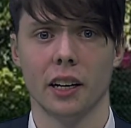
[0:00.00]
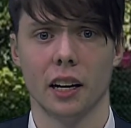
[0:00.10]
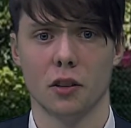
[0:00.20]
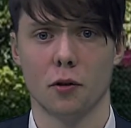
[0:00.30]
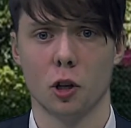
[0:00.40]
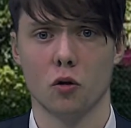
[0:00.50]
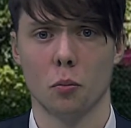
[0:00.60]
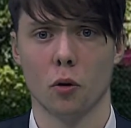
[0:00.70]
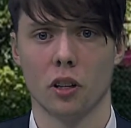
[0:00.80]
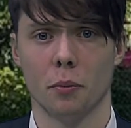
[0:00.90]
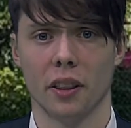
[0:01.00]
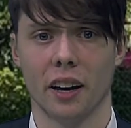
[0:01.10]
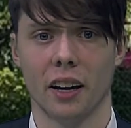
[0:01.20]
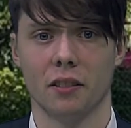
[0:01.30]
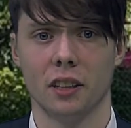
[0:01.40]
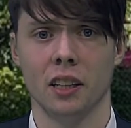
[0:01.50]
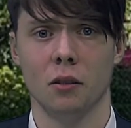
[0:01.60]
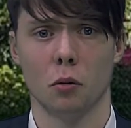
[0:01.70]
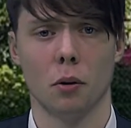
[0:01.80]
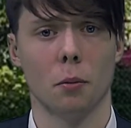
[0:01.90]
as first reported by the FT,
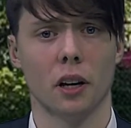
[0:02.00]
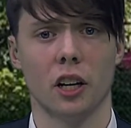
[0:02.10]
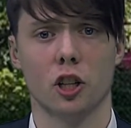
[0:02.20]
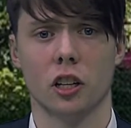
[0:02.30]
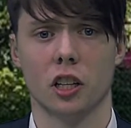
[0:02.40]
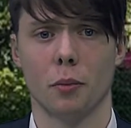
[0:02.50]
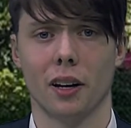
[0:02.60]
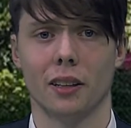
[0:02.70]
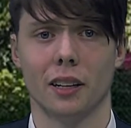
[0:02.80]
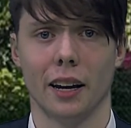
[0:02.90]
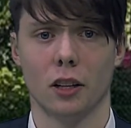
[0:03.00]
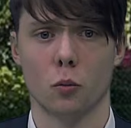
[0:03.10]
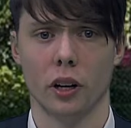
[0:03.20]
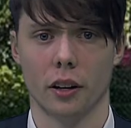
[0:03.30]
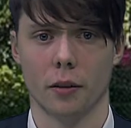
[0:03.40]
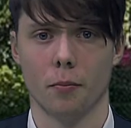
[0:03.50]
with publication expected next week.